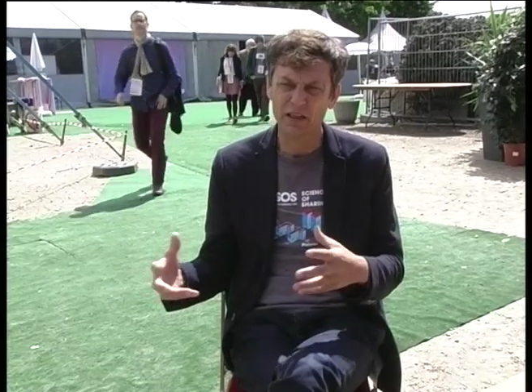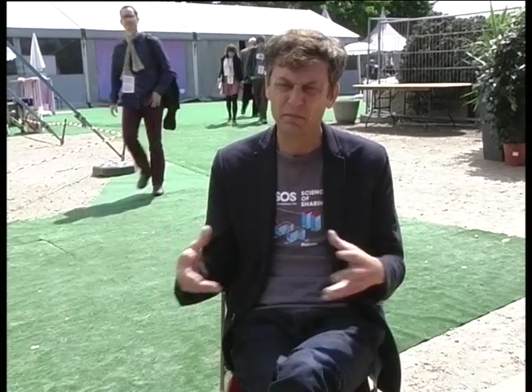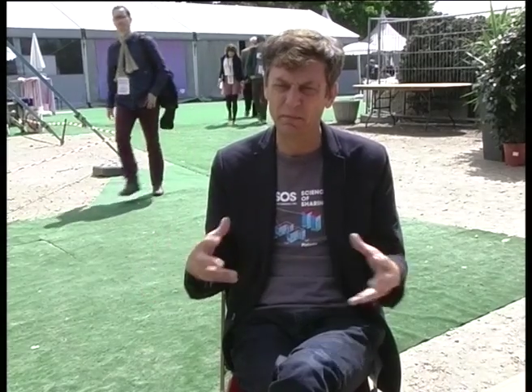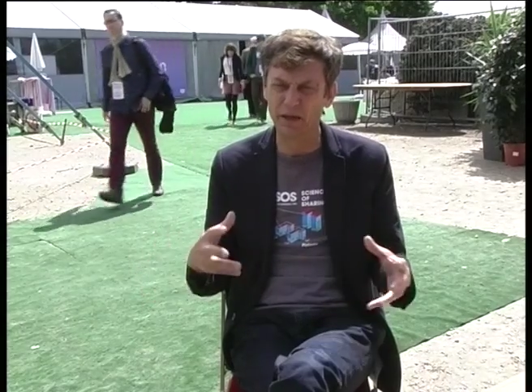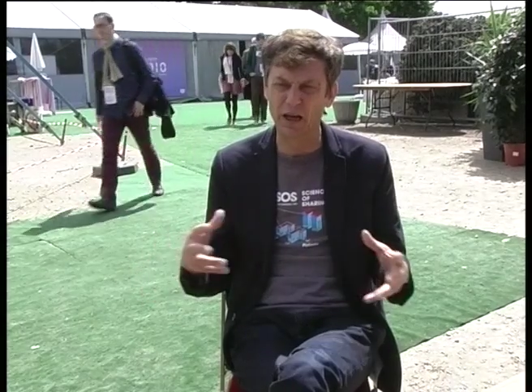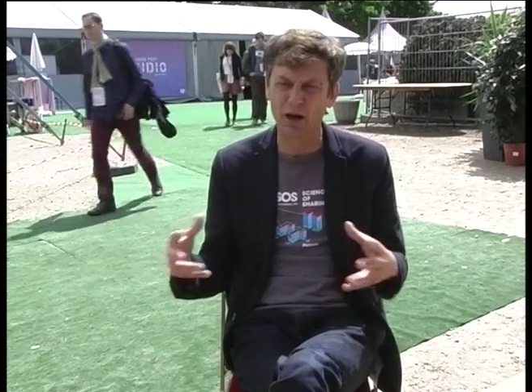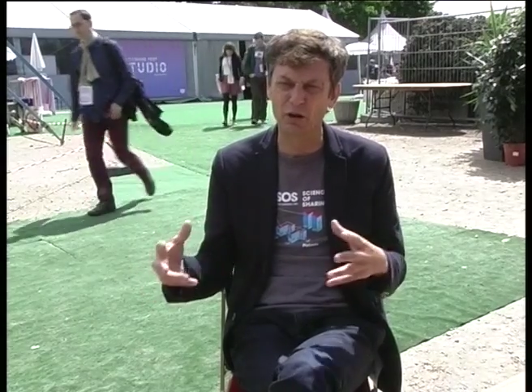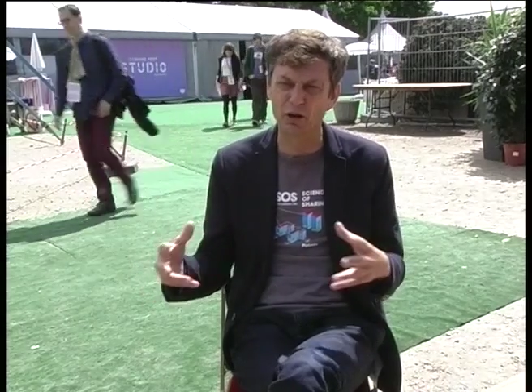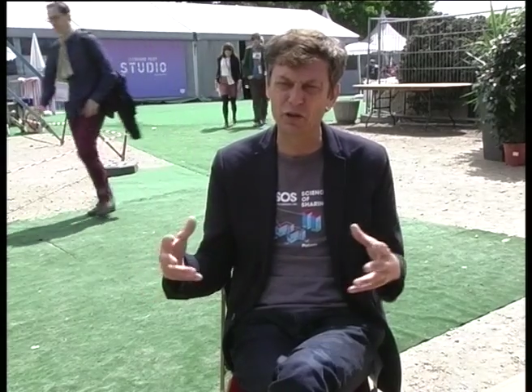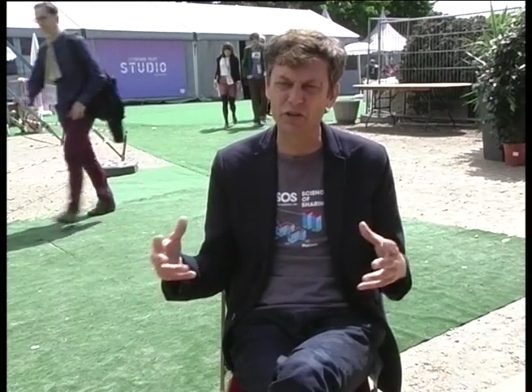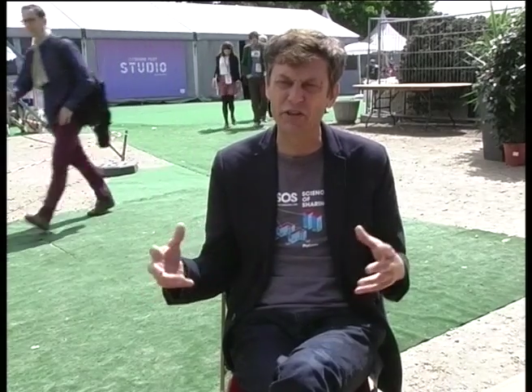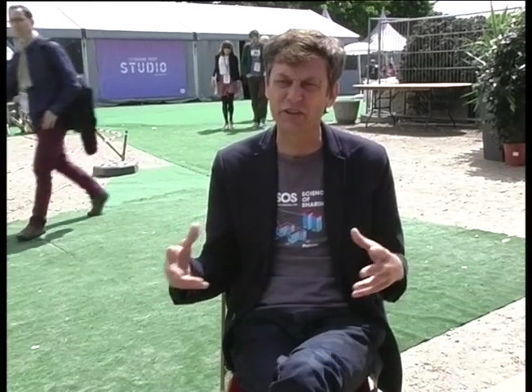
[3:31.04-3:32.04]
But our
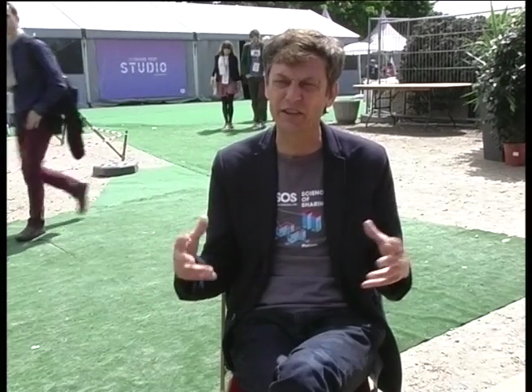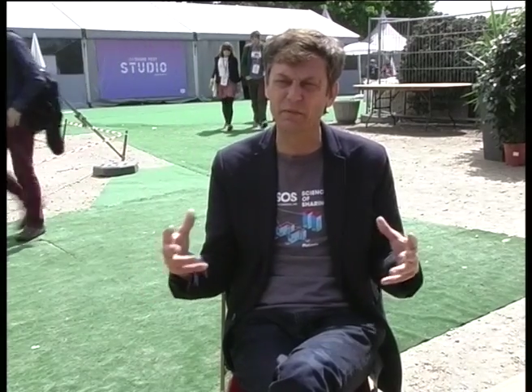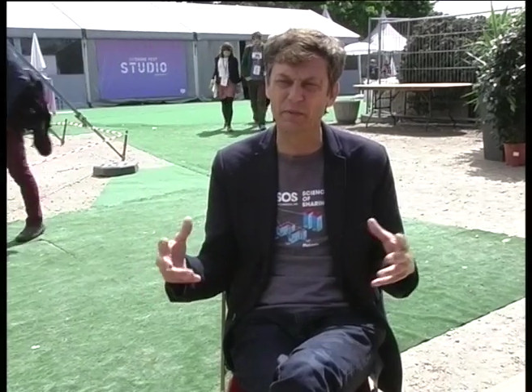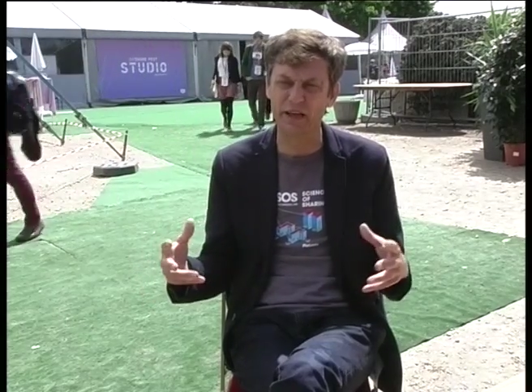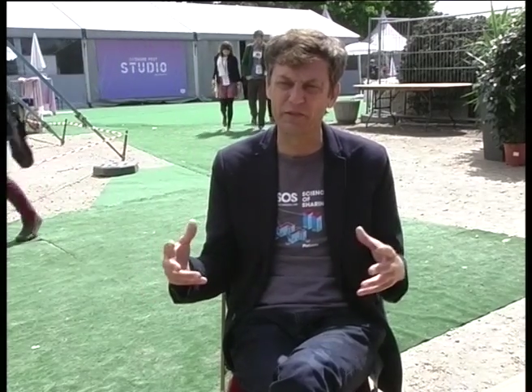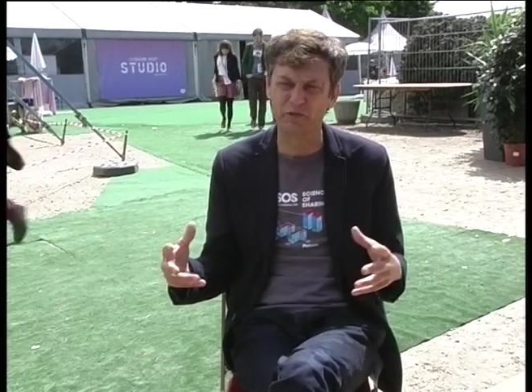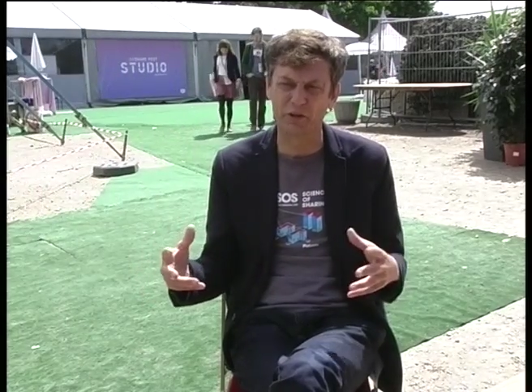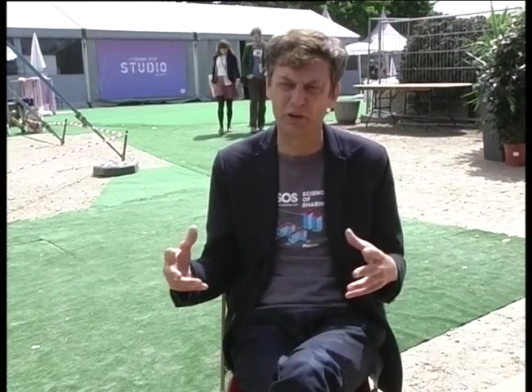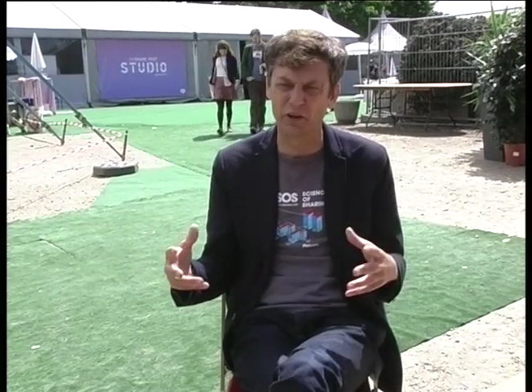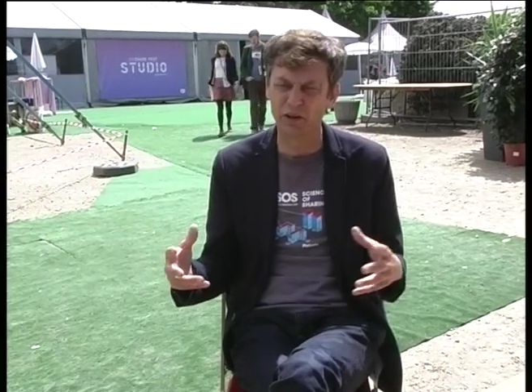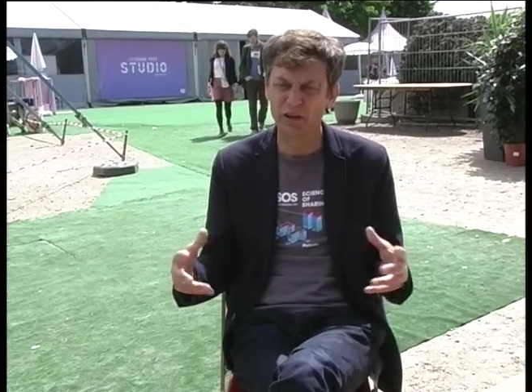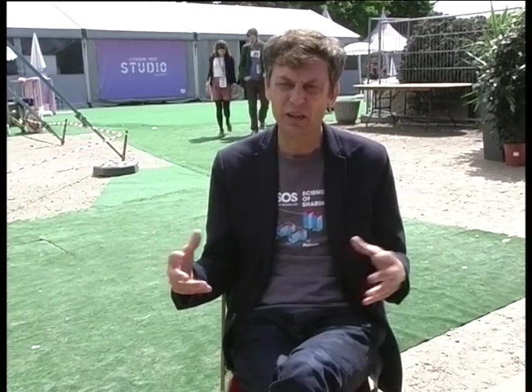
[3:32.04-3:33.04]
laws are still made
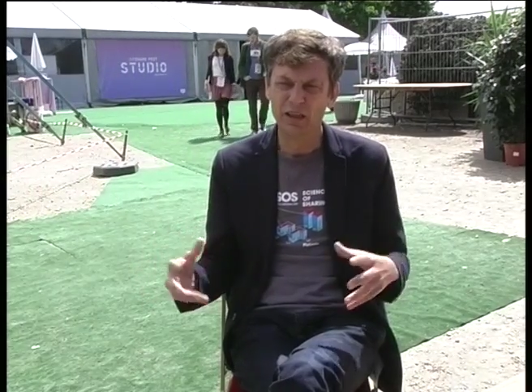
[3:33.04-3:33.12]
for